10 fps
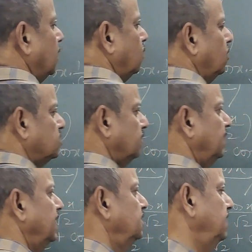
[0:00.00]
Cos of
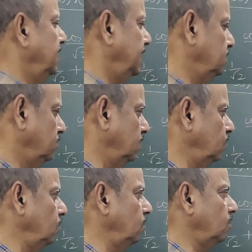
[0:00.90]
minus theta is equal
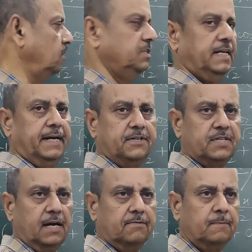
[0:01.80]
to cos theta
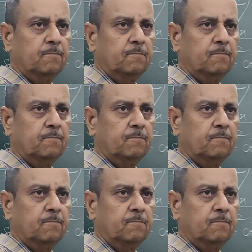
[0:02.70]
itself.